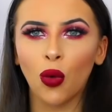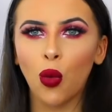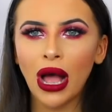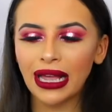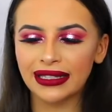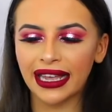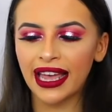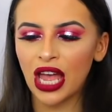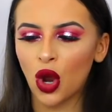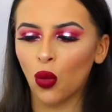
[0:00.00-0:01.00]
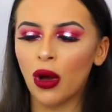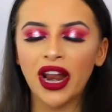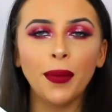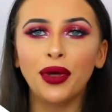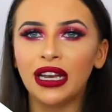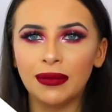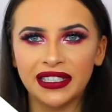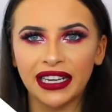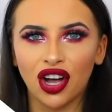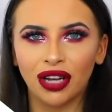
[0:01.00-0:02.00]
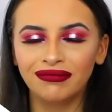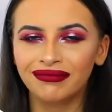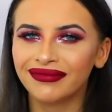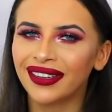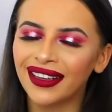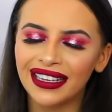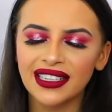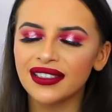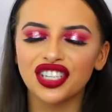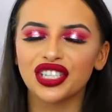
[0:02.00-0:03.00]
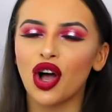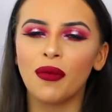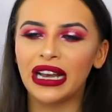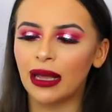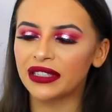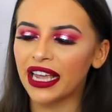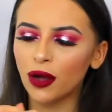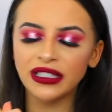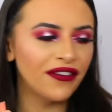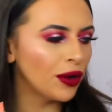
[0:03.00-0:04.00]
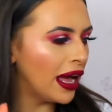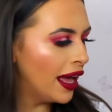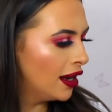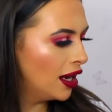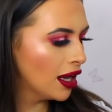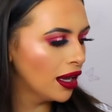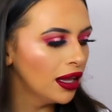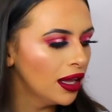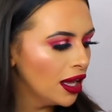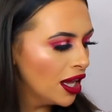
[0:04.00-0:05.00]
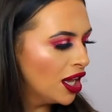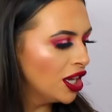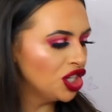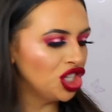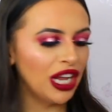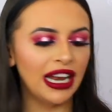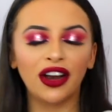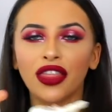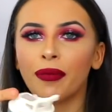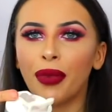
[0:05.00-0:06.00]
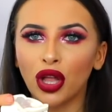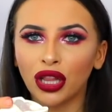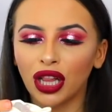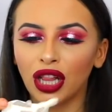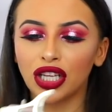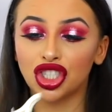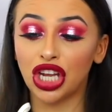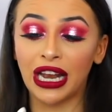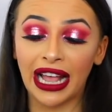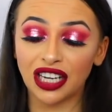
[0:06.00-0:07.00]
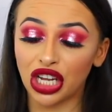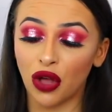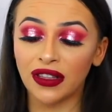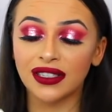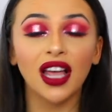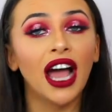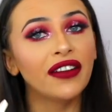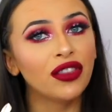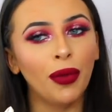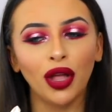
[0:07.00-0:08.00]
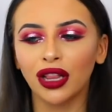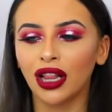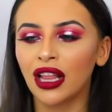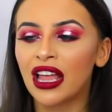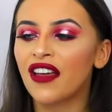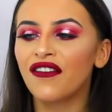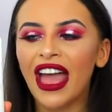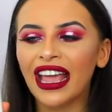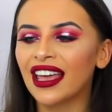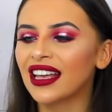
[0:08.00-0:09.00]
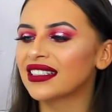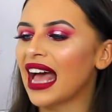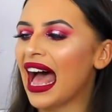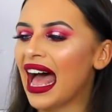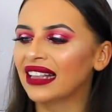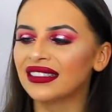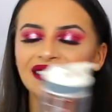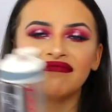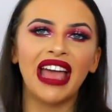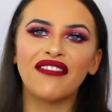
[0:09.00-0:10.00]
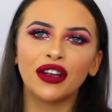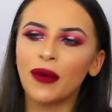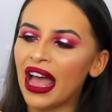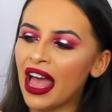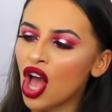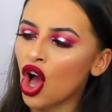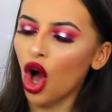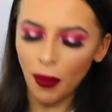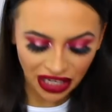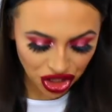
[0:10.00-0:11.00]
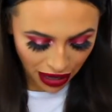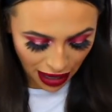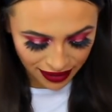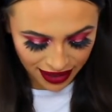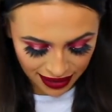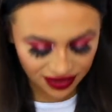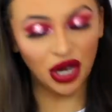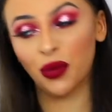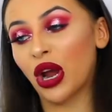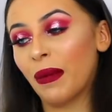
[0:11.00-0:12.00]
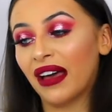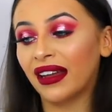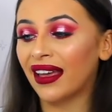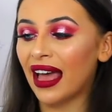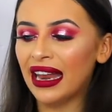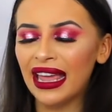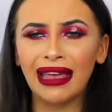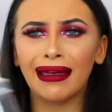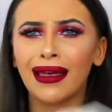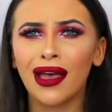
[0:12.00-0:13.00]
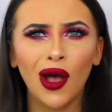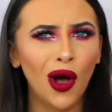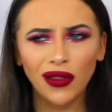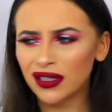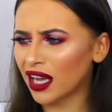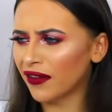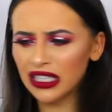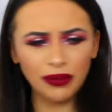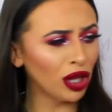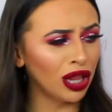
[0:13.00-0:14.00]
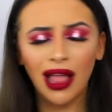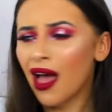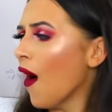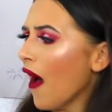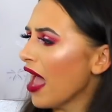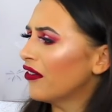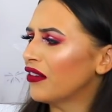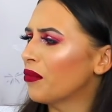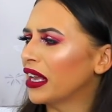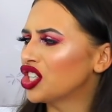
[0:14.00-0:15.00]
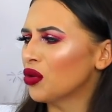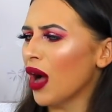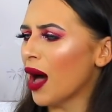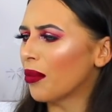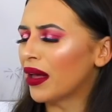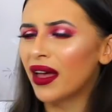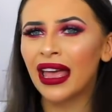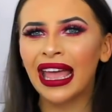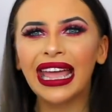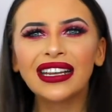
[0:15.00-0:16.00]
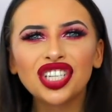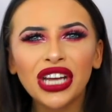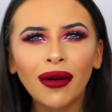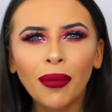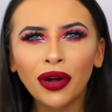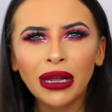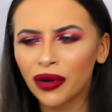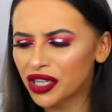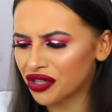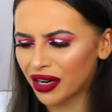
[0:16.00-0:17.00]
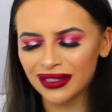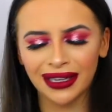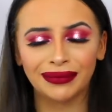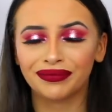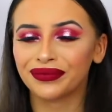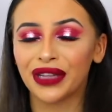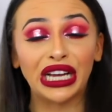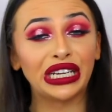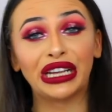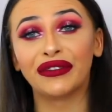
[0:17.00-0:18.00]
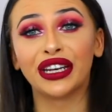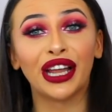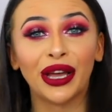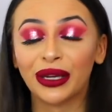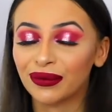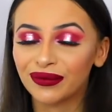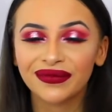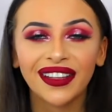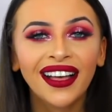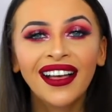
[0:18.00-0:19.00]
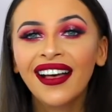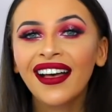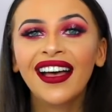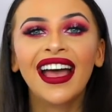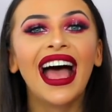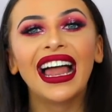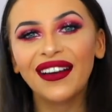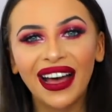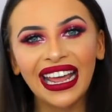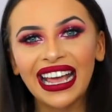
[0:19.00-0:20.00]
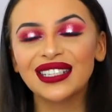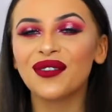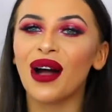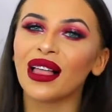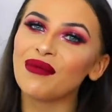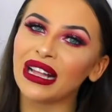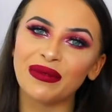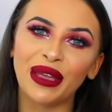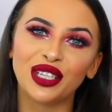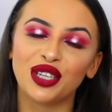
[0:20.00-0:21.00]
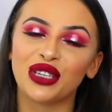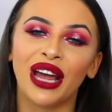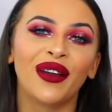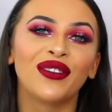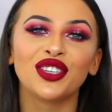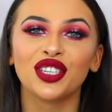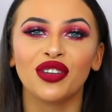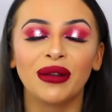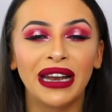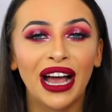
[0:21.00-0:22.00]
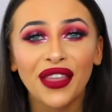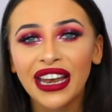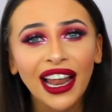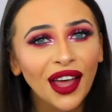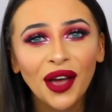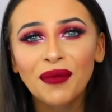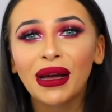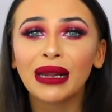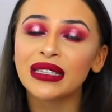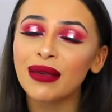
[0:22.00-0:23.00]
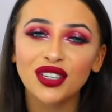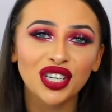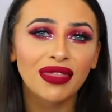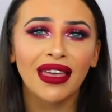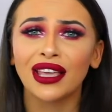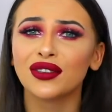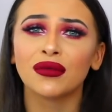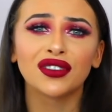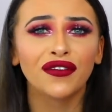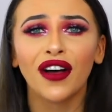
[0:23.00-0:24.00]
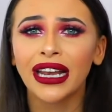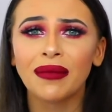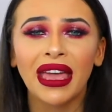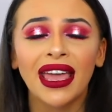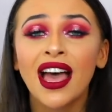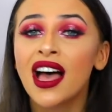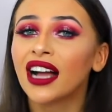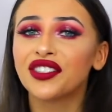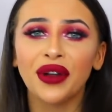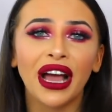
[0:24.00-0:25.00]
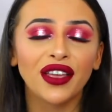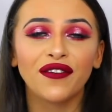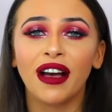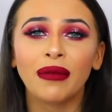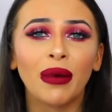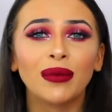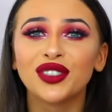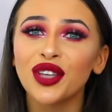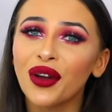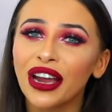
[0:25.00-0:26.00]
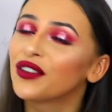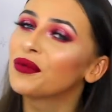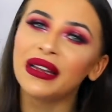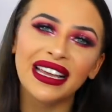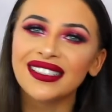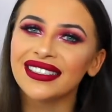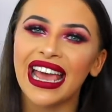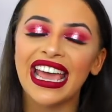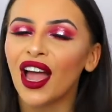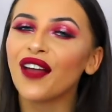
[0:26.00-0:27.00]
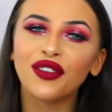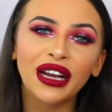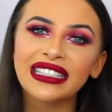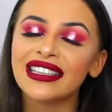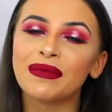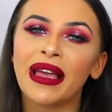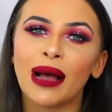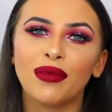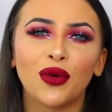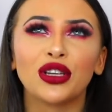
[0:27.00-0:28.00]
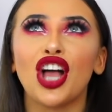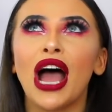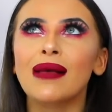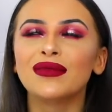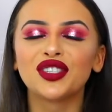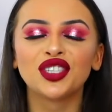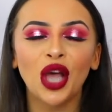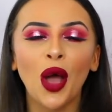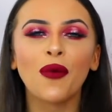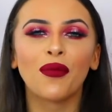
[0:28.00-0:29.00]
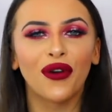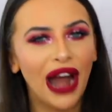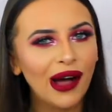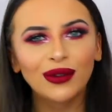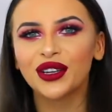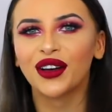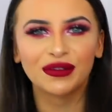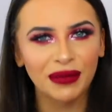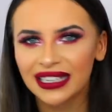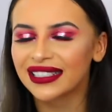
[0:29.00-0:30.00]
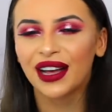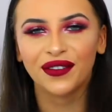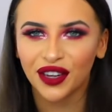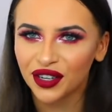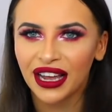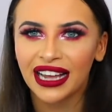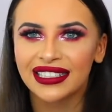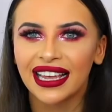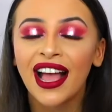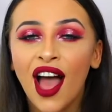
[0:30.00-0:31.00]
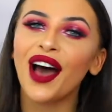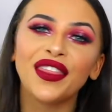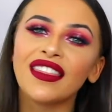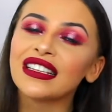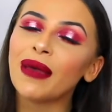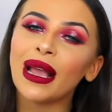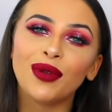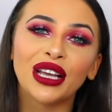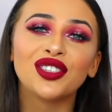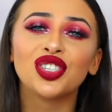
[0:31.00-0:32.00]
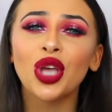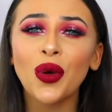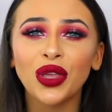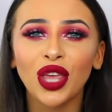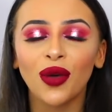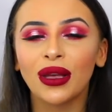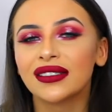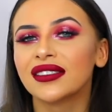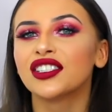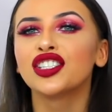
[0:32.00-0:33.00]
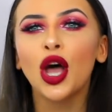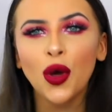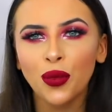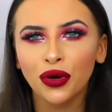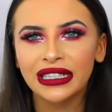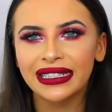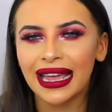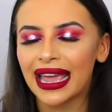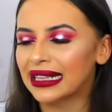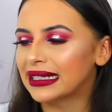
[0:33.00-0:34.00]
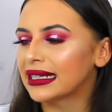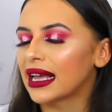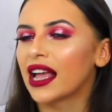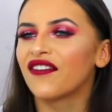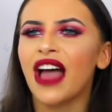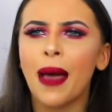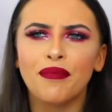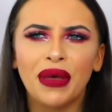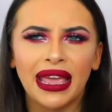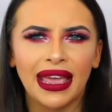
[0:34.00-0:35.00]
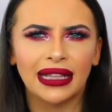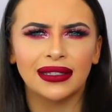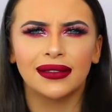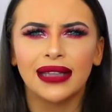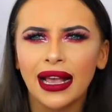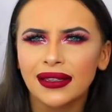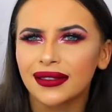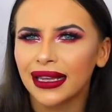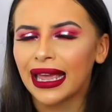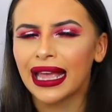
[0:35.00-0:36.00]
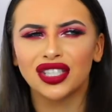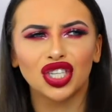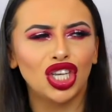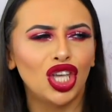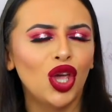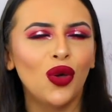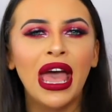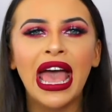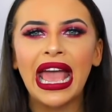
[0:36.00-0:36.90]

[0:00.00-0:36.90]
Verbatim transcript: Why is it when I put lipstick on, it doesn't just go on my lips, it goes everywhere? Look, chilling on the bottle, chilling actually on the side of the bottle, fingers, hands, everywhere, on my trousers, don't worry about it, and here, on the side of this bottle. I haven't even picked you up. In shower body moisturiser. I don't even know. Hello honeys, welcome back to my YouTube channel. If you're just joining me now, then hello, my name's Imogen, thank you so much for finding me. I don't know how you found me, but I'm so grateful, please stay. I've created this makeup look, which I am so proud of myself for creating. I think this makeup look is so cute, it's so pretty, it's vampy, it's sexy, it's cute,